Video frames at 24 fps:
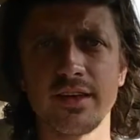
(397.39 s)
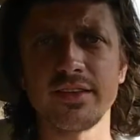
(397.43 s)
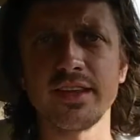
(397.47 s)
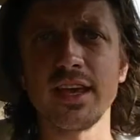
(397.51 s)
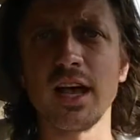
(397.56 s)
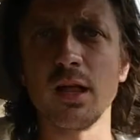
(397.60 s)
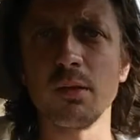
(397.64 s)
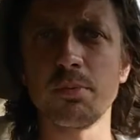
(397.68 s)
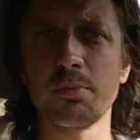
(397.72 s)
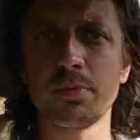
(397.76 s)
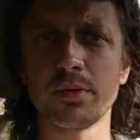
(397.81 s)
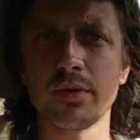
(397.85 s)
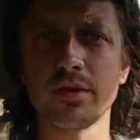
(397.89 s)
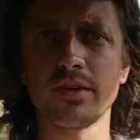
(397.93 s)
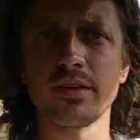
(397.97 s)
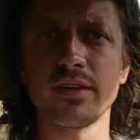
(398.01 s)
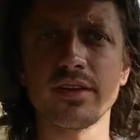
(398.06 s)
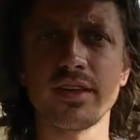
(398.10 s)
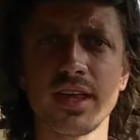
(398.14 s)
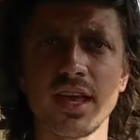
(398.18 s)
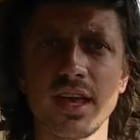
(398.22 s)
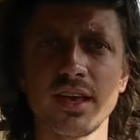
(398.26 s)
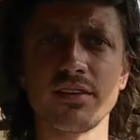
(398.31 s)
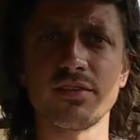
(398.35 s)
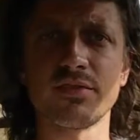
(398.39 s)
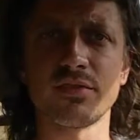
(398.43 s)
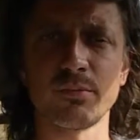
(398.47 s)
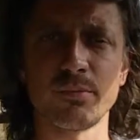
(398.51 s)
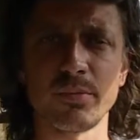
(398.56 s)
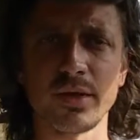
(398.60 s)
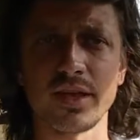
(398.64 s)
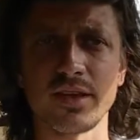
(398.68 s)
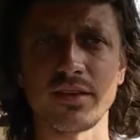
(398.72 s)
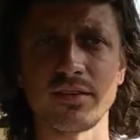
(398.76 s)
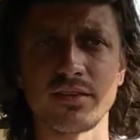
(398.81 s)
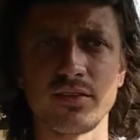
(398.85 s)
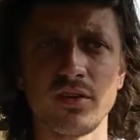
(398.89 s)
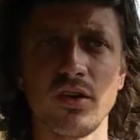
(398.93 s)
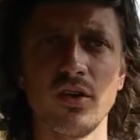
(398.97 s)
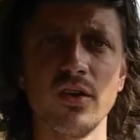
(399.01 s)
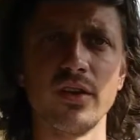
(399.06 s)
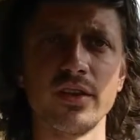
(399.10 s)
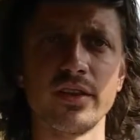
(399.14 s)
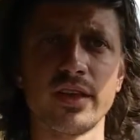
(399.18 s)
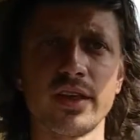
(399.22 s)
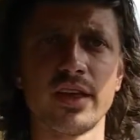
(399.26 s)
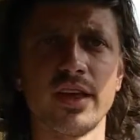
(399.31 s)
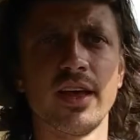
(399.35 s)
Yelp gigs from being
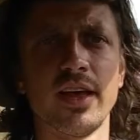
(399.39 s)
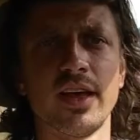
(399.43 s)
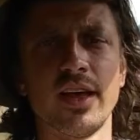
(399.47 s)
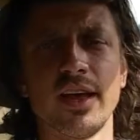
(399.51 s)
sold.